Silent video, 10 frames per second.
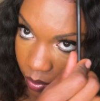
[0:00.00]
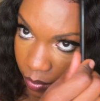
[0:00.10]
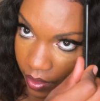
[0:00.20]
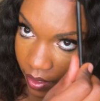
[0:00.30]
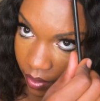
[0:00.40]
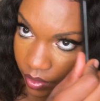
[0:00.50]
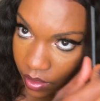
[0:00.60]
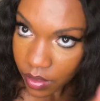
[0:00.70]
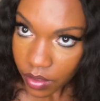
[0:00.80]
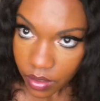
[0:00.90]
But having it a
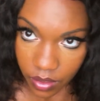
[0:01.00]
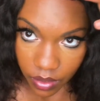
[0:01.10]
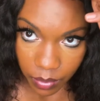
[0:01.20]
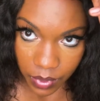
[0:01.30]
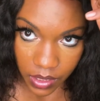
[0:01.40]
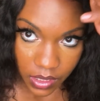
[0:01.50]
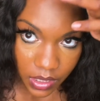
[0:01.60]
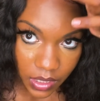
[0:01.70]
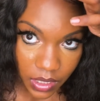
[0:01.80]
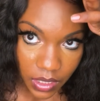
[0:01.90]
little bit
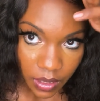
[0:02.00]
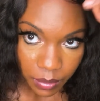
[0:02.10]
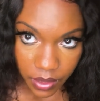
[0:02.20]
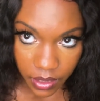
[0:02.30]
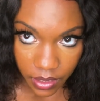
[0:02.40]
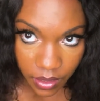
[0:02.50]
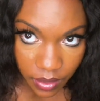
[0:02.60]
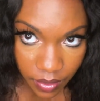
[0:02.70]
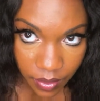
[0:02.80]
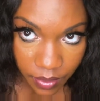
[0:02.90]
sticky up in
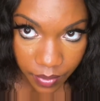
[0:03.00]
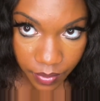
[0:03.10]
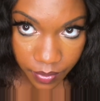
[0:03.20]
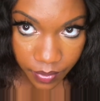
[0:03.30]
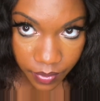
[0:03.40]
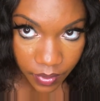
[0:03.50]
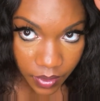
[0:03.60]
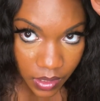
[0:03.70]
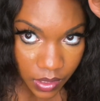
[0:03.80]
here is